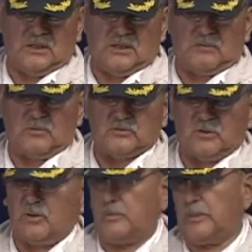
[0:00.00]
I was
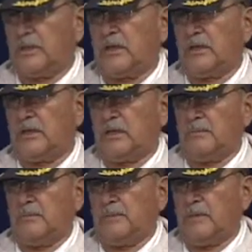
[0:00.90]
going to bring
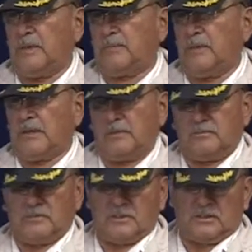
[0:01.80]
a, a,
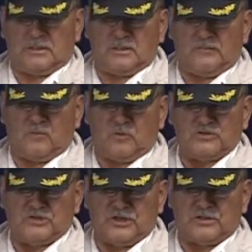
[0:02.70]
a, a four
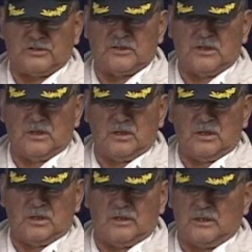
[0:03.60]
sheet
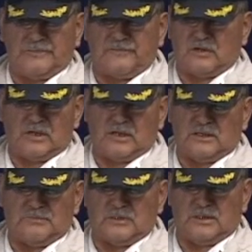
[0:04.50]
and I forgot
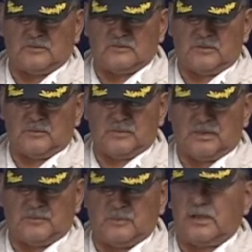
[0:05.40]
it, but I was going to
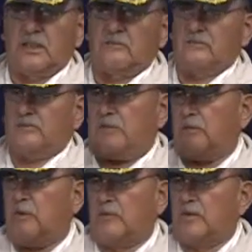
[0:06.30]
bring it. But I give it to
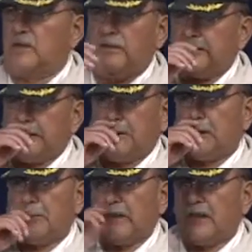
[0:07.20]
them already, and they said,
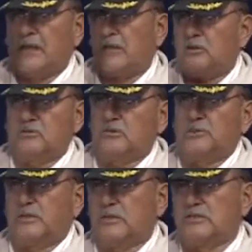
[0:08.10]
no, we cannot use
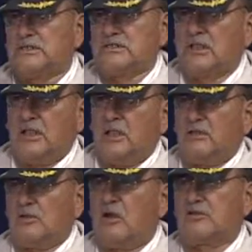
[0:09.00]
it because it
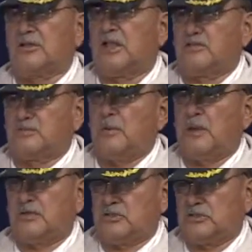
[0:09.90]
talks against the
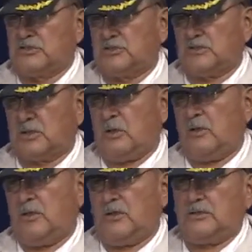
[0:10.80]
politicians. Oh.
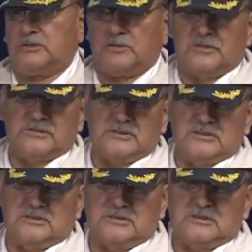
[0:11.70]
So they said,
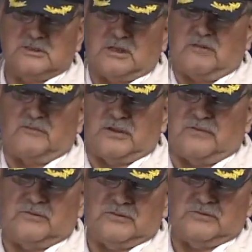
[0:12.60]
this is a conflict
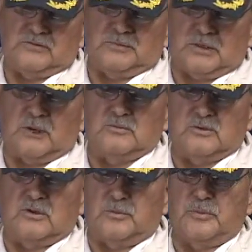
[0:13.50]
of interest, but I was
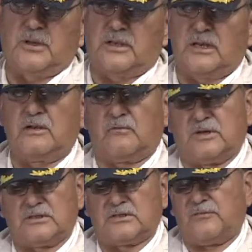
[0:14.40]
going to bring it
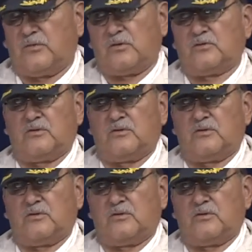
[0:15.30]
anyway to see if you,